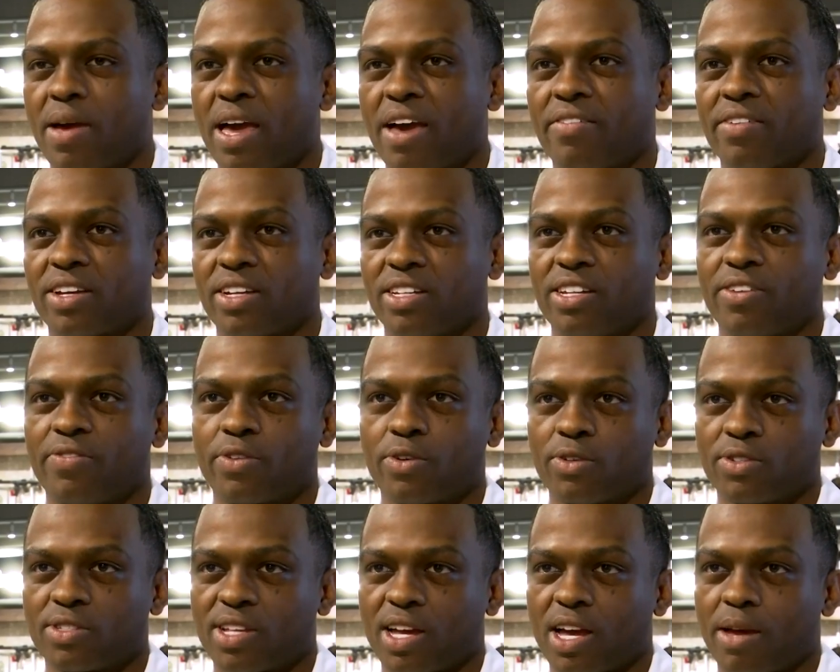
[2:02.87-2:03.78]
having a
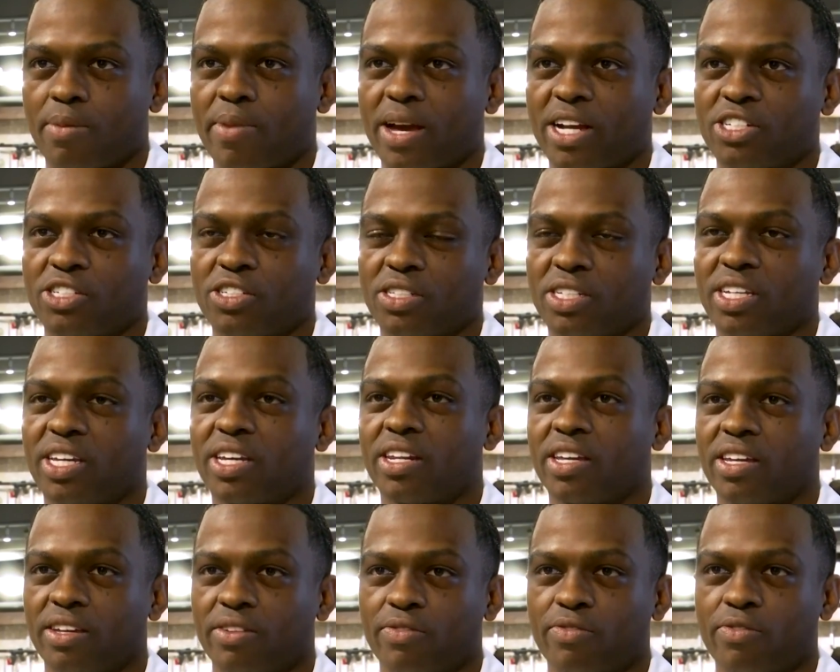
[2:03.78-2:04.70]
difficult time actually
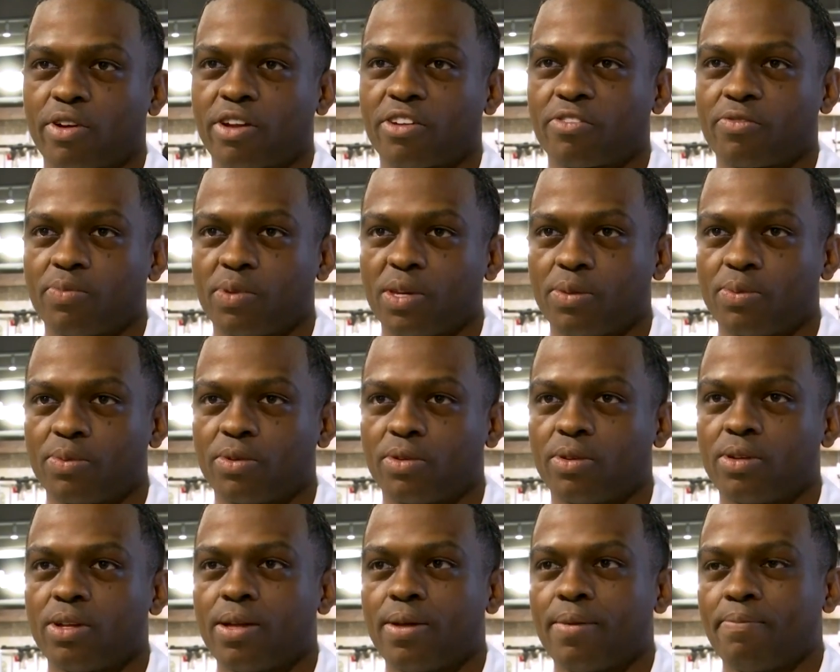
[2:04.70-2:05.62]
getting in front of
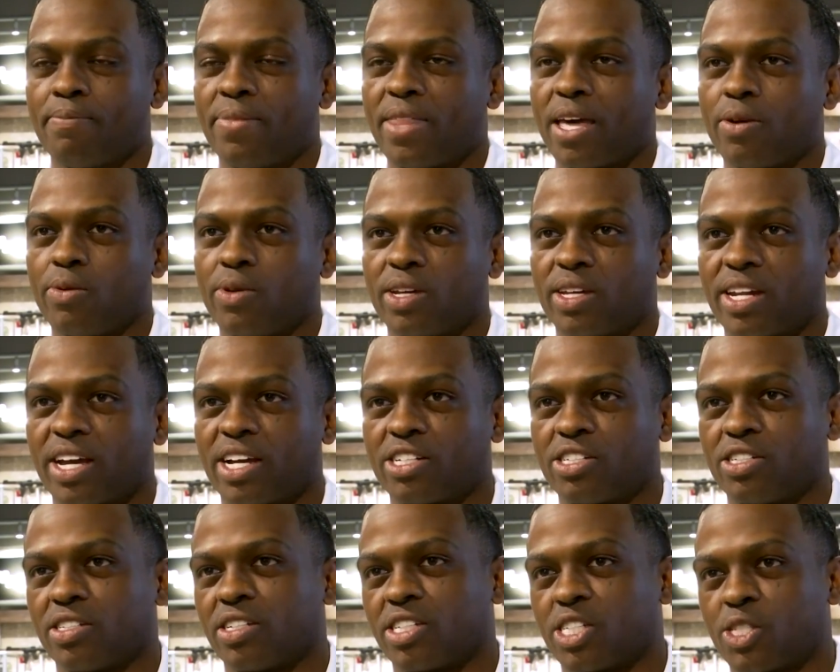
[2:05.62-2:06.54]
people that we can
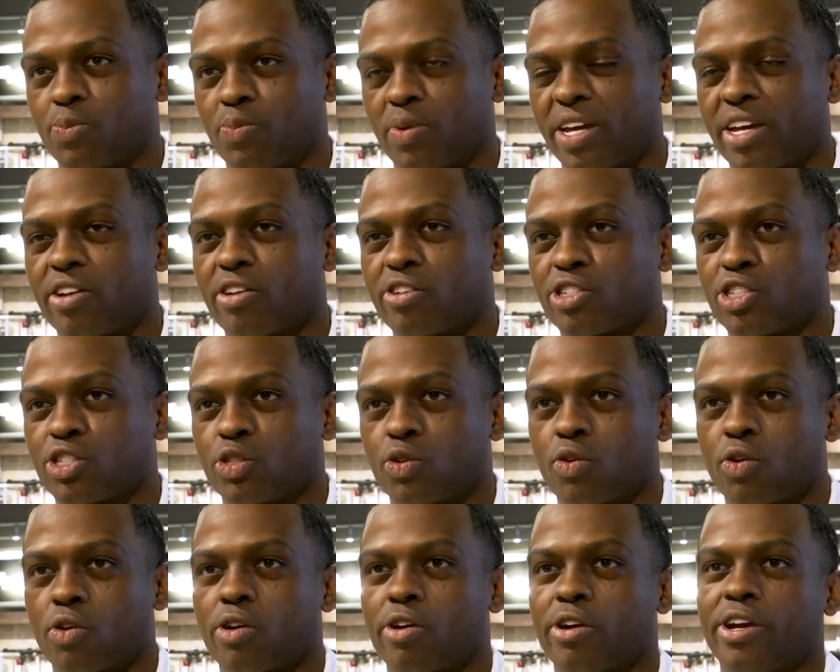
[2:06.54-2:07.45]
actually explain our
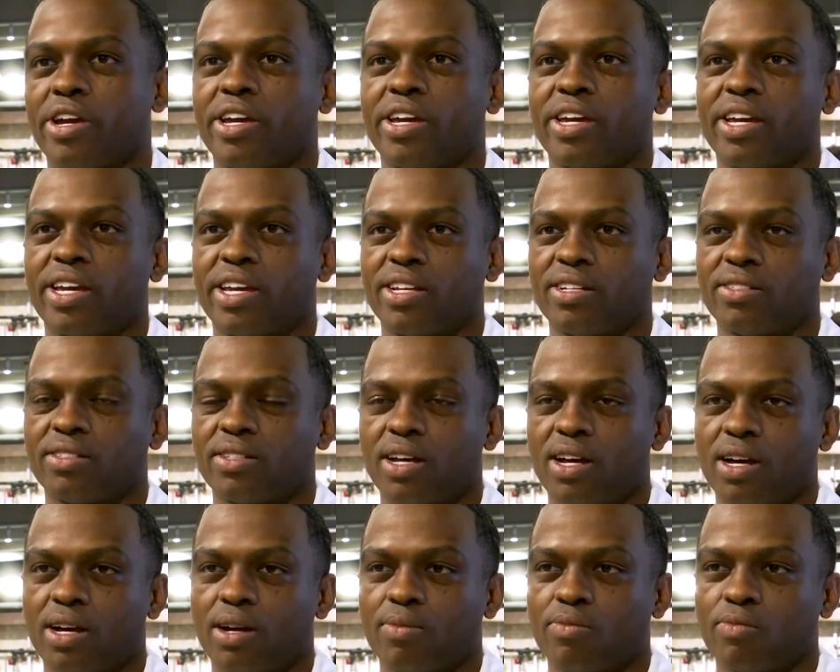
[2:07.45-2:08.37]
story and
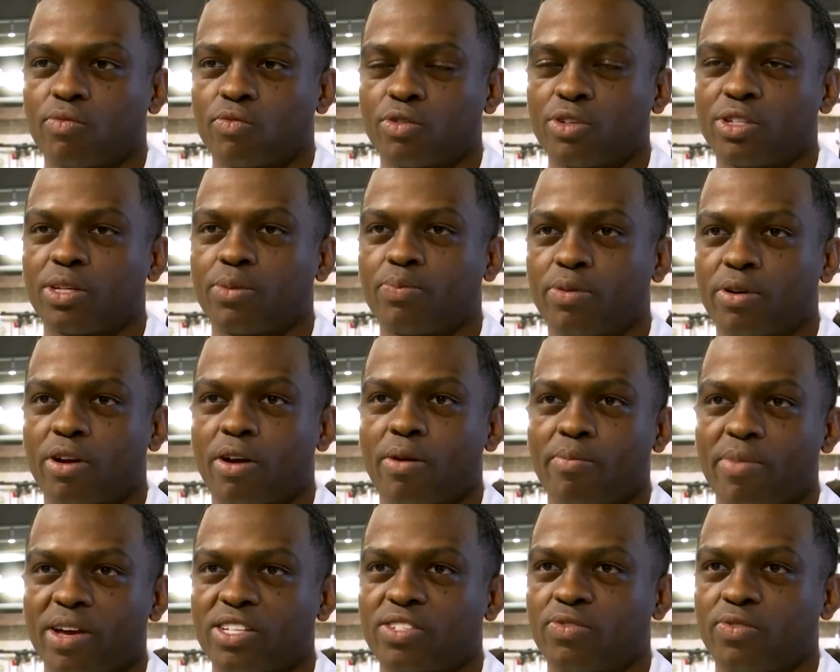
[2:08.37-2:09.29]
um, really put our
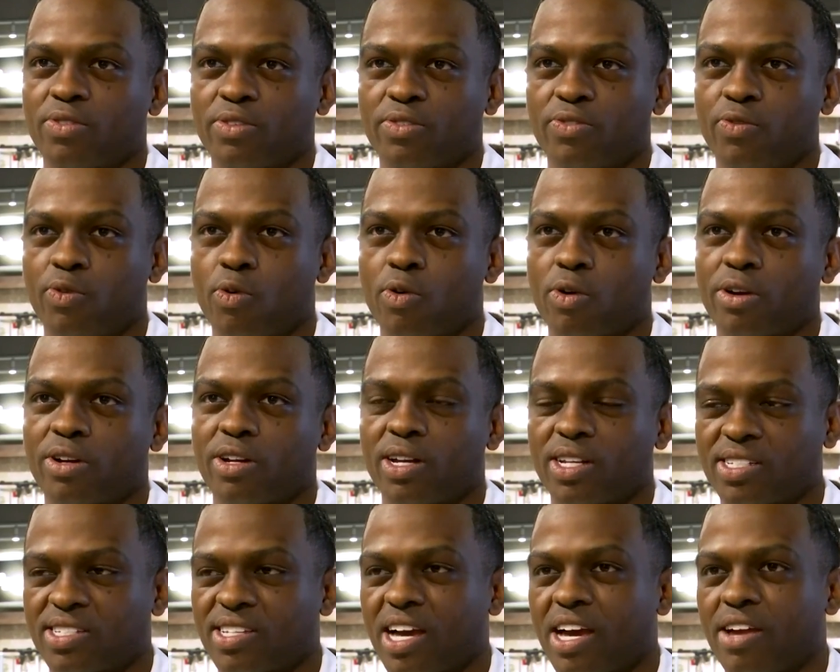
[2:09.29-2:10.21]
best foot forward
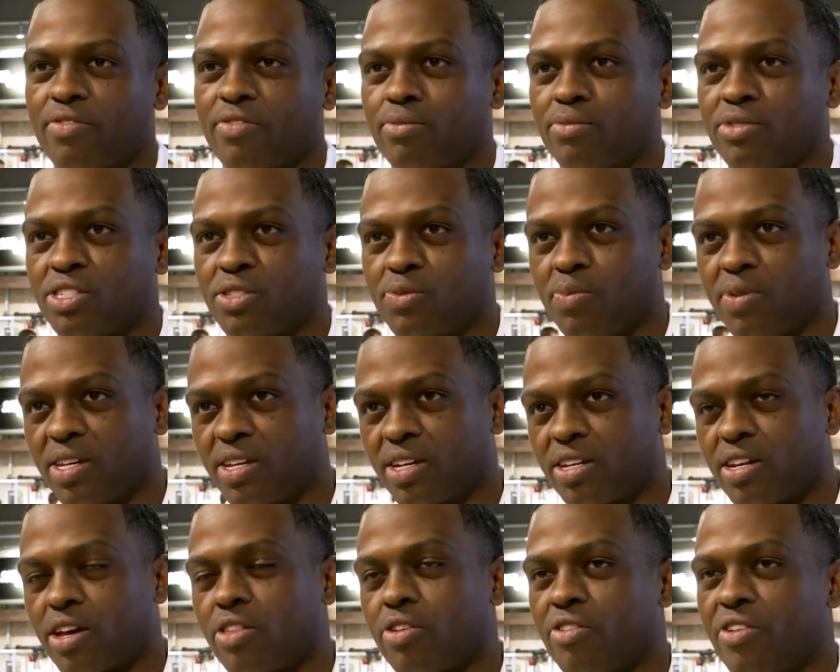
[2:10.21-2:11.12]
aside from just being
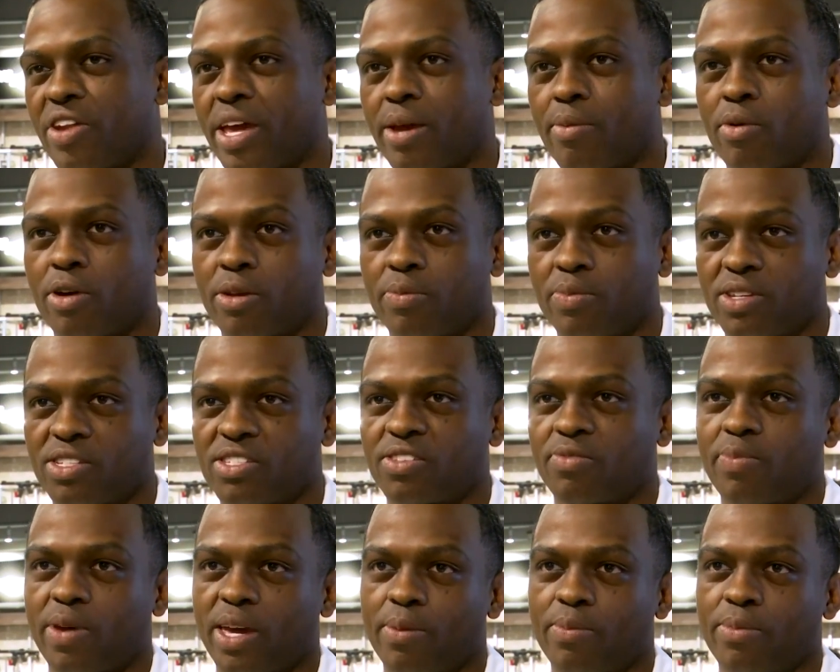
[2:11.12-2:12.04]
another name on a
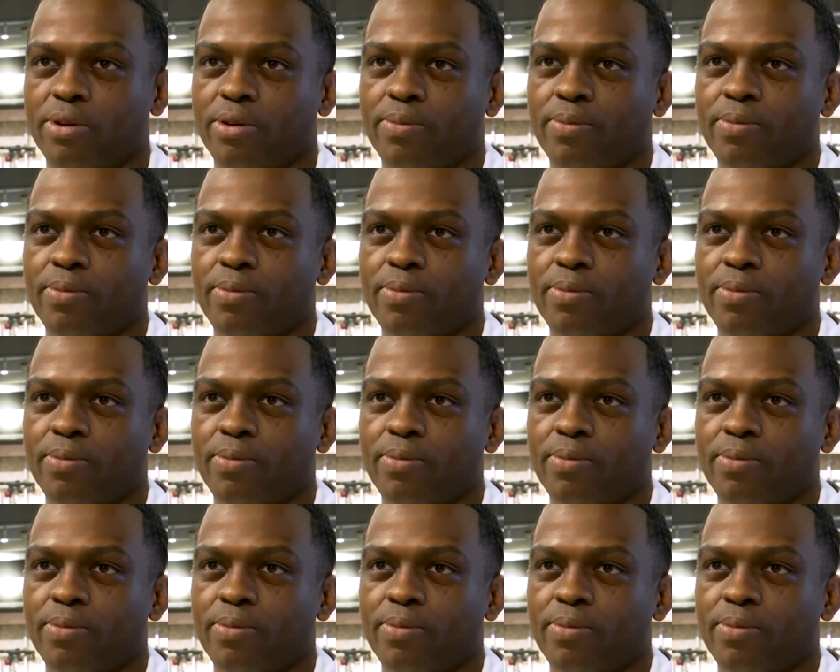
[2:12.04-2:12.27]
piece of paper.